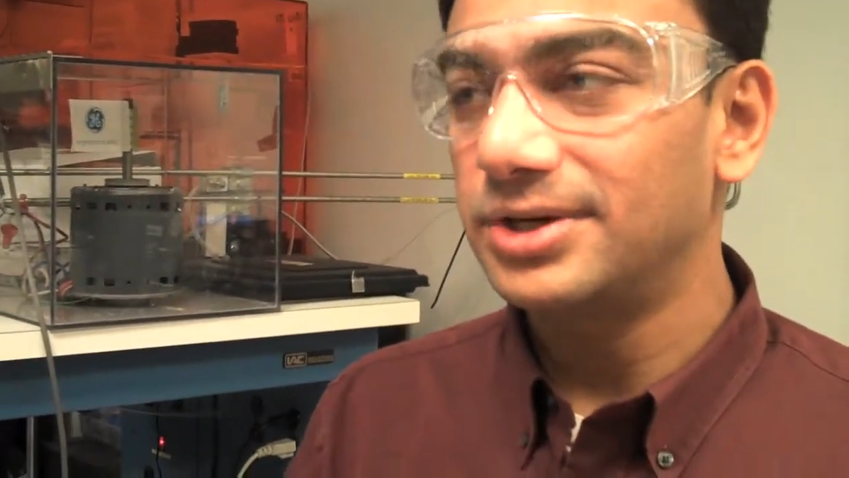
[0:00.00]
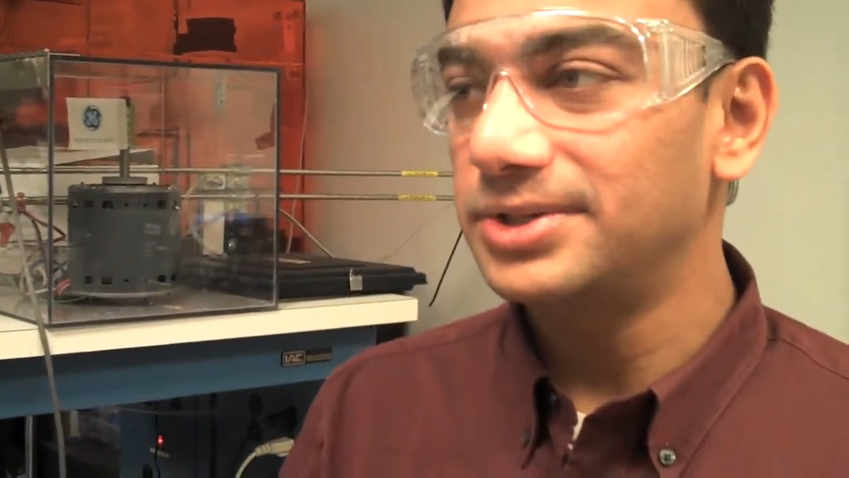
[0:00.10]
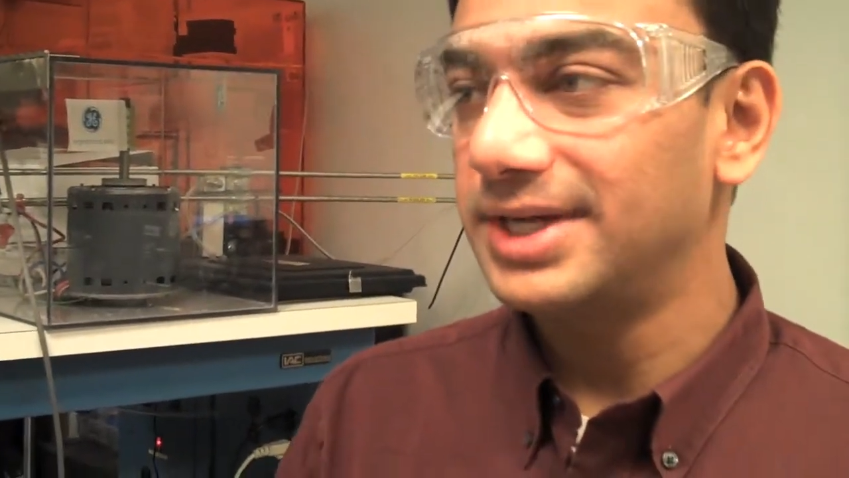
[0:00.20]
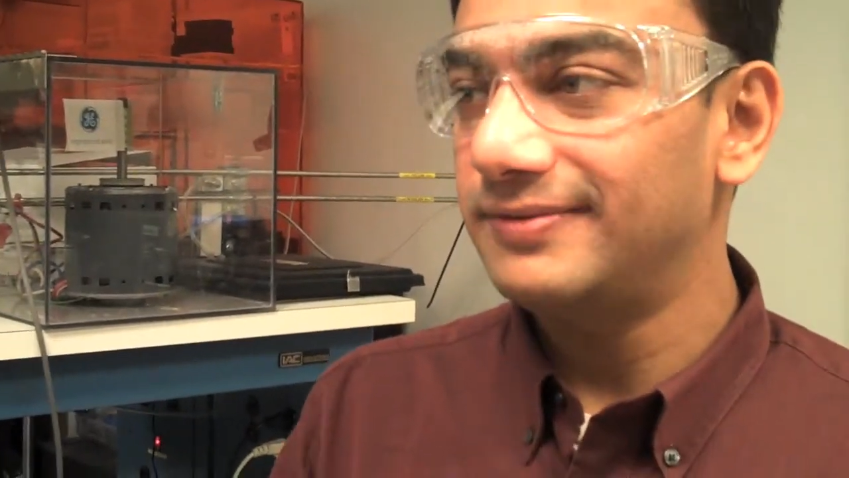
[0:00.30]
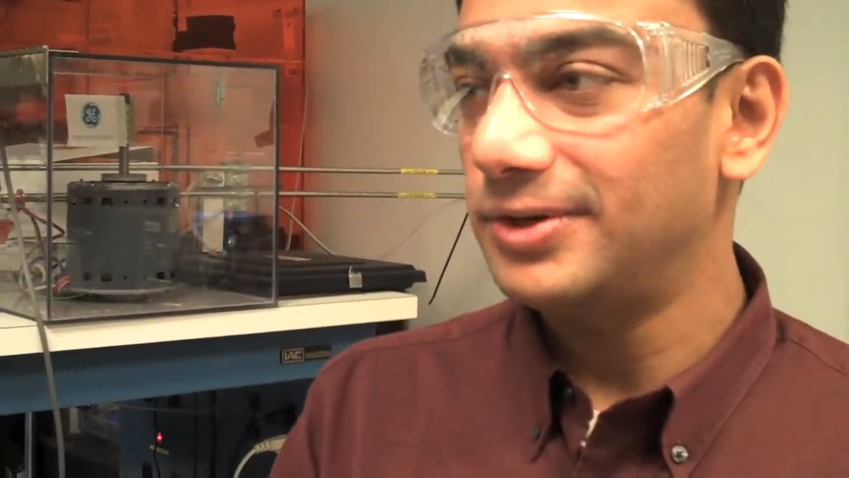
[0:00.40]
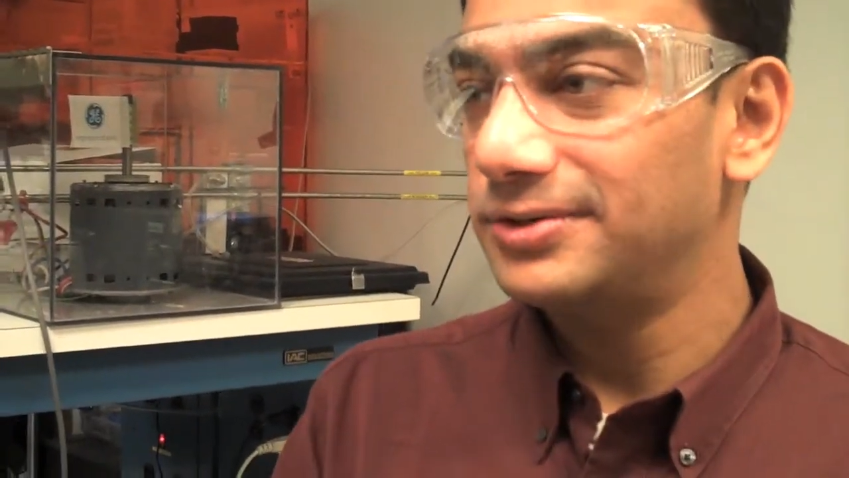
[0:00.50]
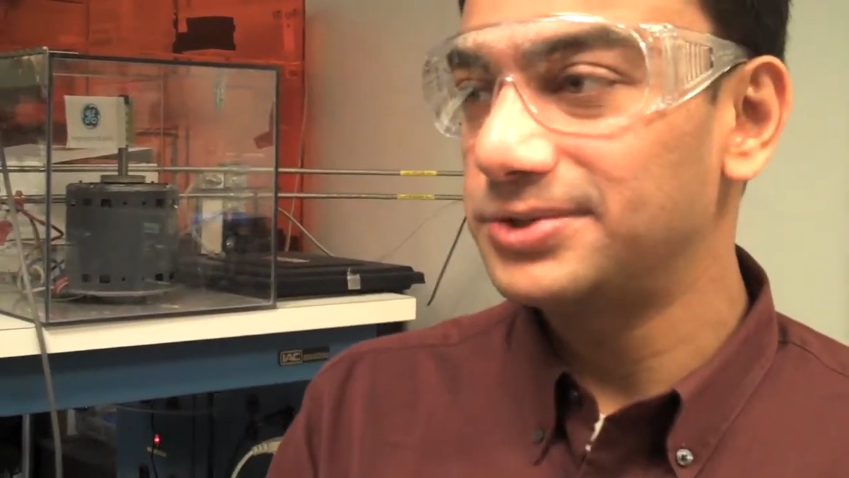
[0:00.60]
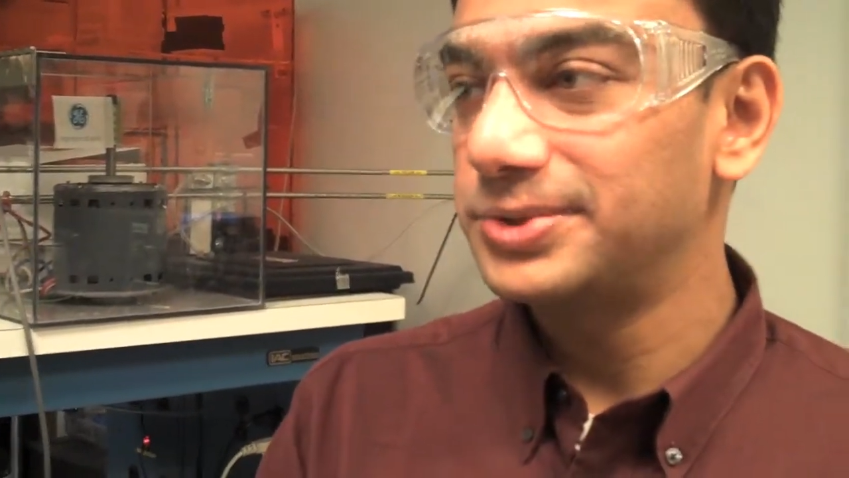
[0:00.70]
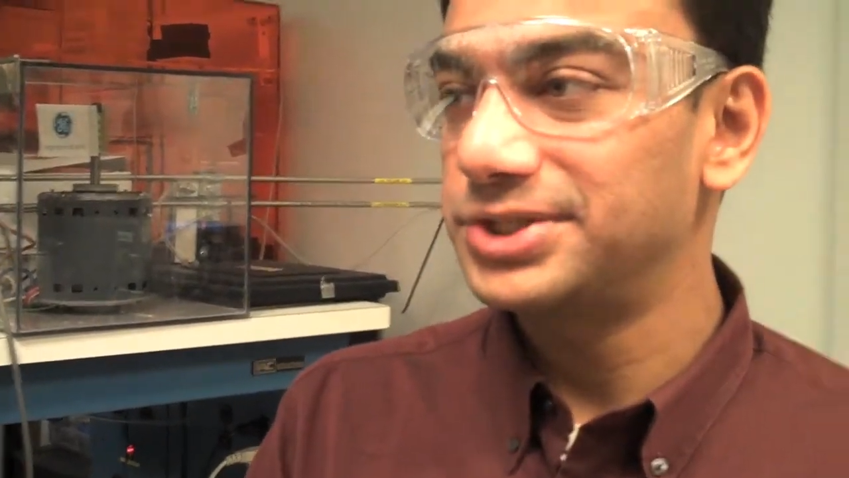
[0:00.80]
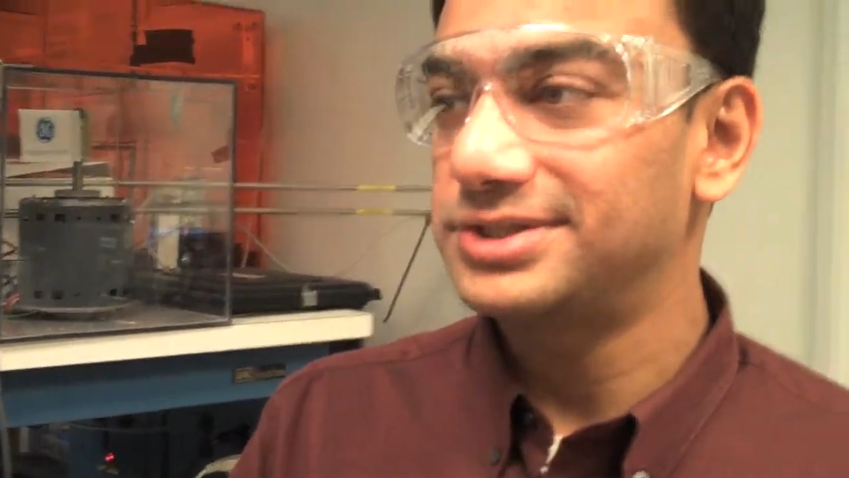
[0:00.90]
got to have a lot of
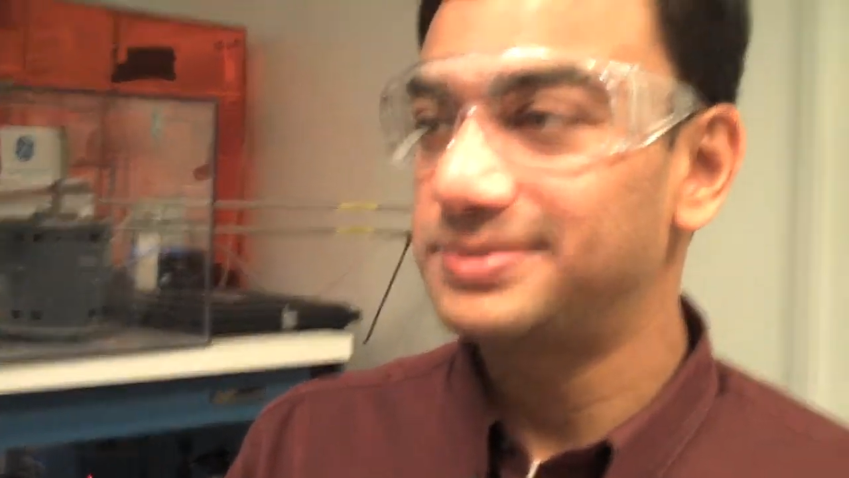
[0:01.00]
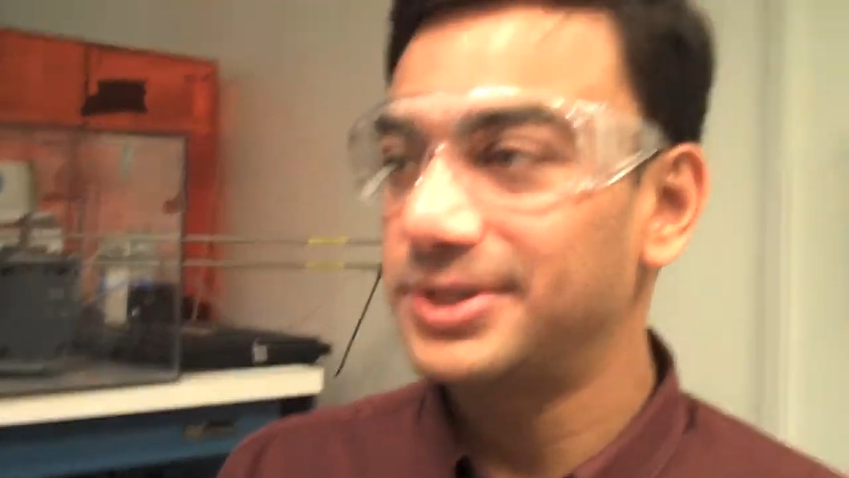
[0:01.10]
switches